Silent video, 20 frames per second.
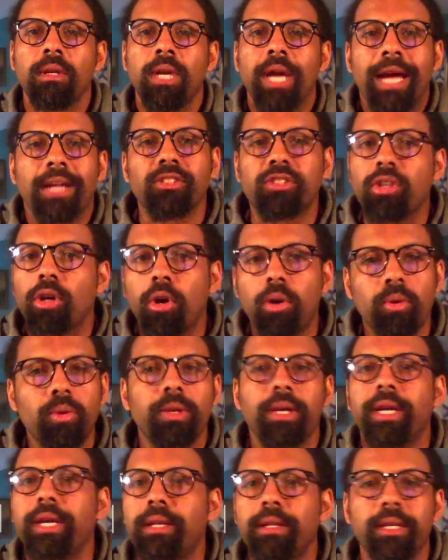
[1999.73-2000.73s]
And so
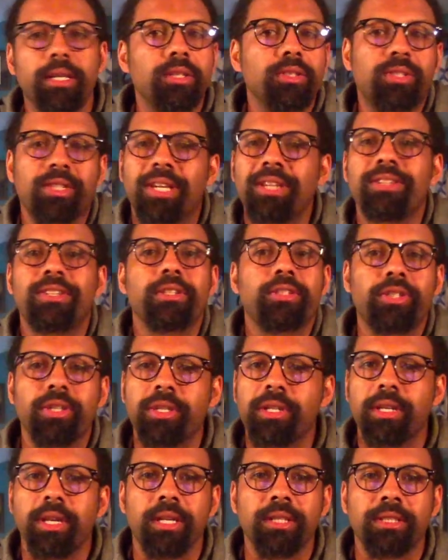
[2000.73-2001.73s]
it is conditioned
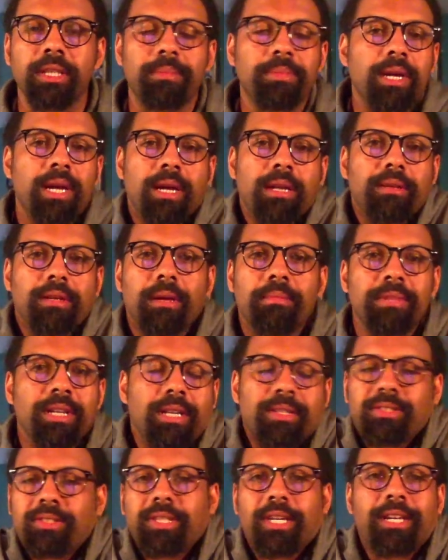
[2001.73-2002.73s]
in us. I'm
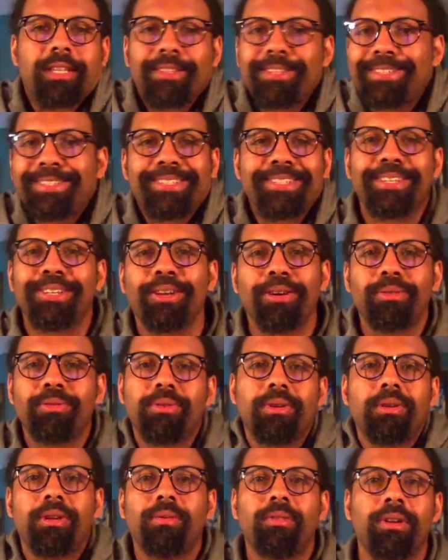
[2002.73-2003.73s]
not saying that,
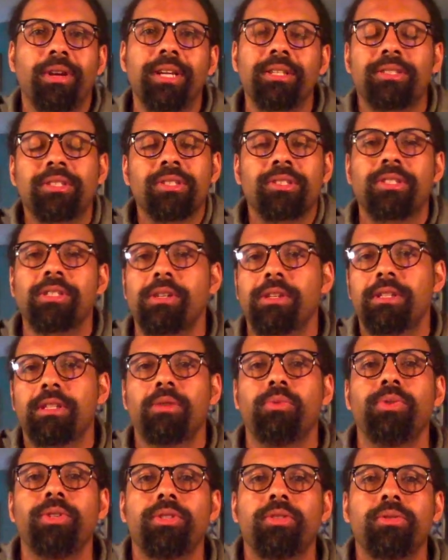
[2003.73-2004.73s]
necessarily
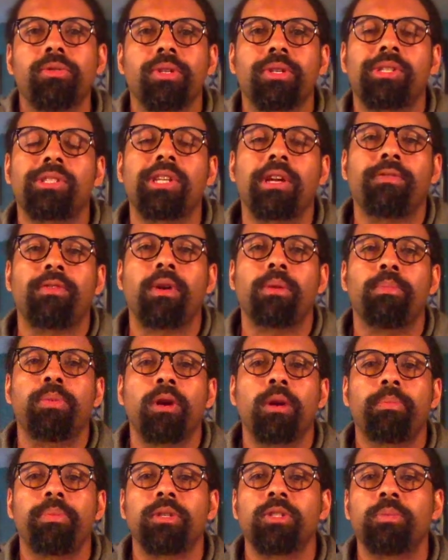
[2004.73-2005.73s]
we do this stuff on
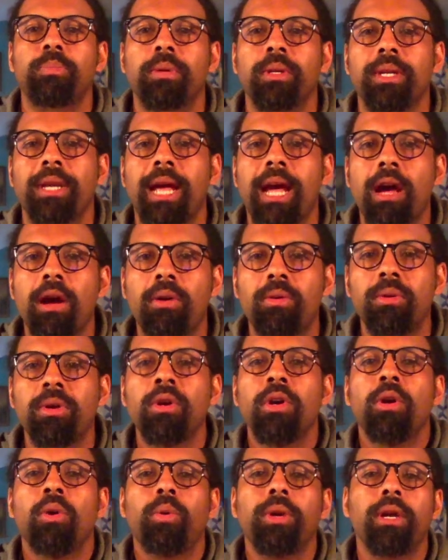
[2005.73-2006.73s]
purpose, but now
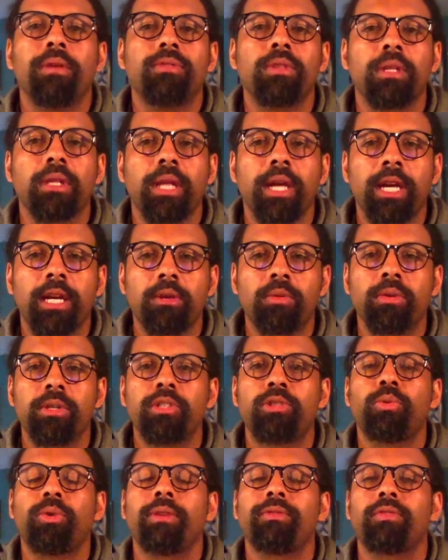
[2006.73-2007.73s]
we have the
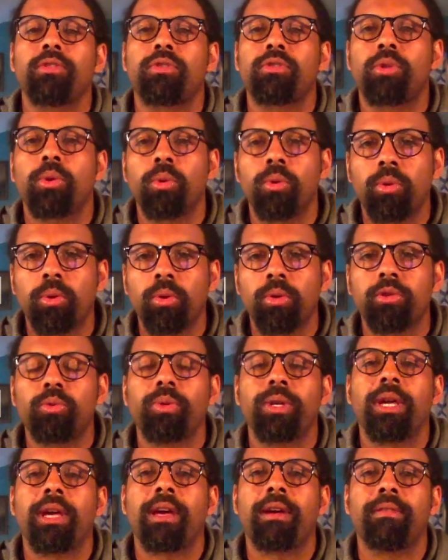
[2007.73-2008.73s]
language, we have the tools,
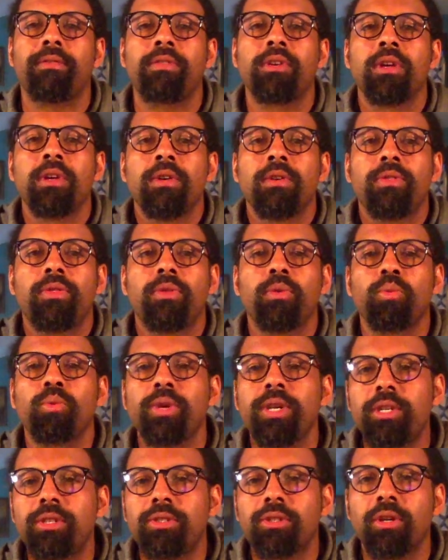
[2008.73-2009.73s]
we have the
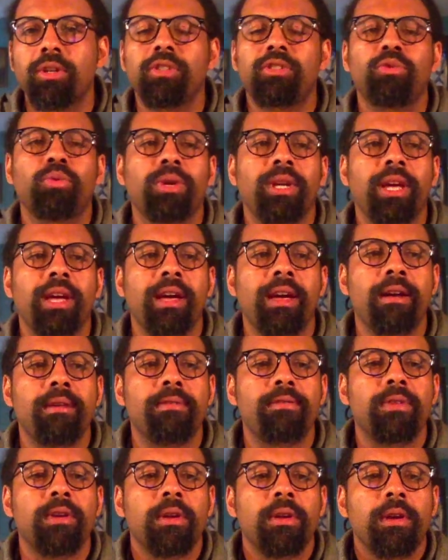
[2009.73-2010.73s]
research, we
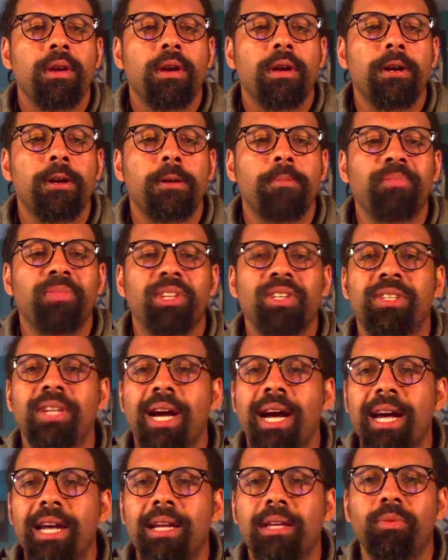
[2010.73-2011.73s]
have
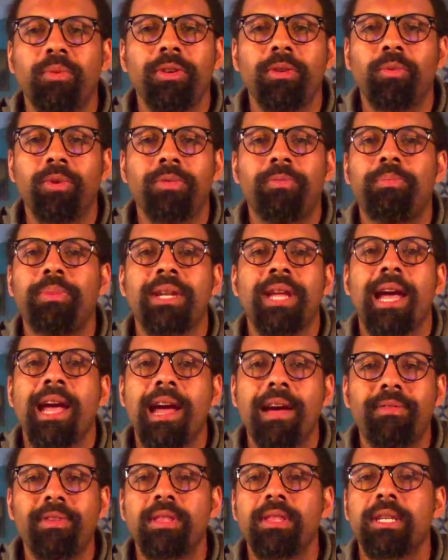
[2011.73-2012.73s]
we've been
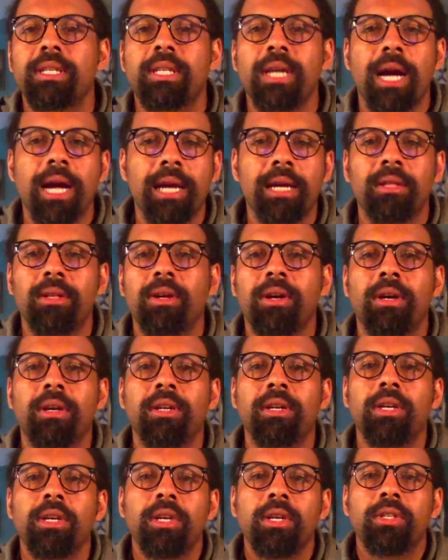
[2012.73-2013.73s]
having the dialogue
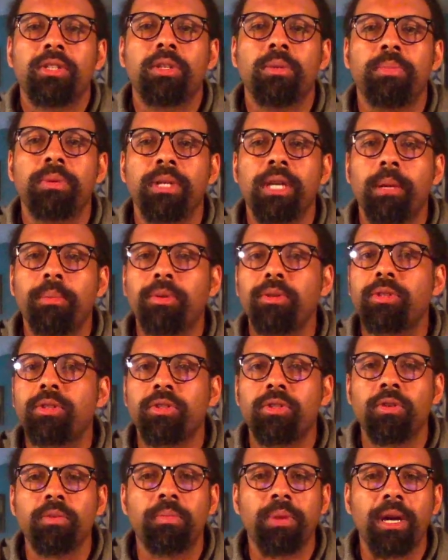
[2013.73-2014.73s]
to be able to
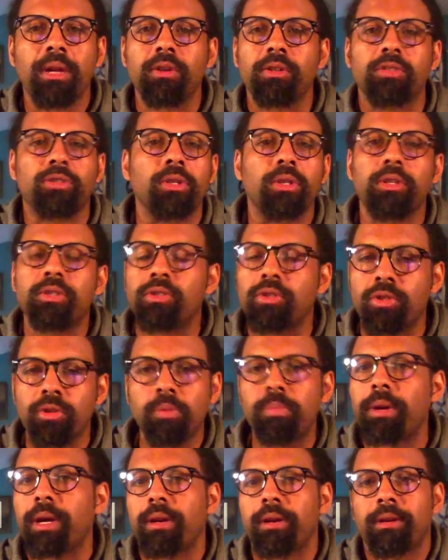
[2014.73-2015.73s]
do better. So let's do
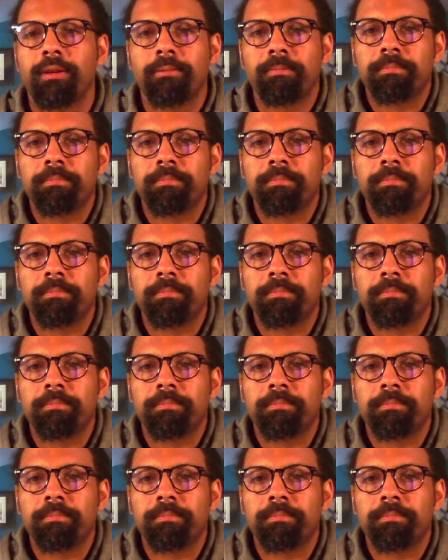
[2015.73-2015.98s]
better.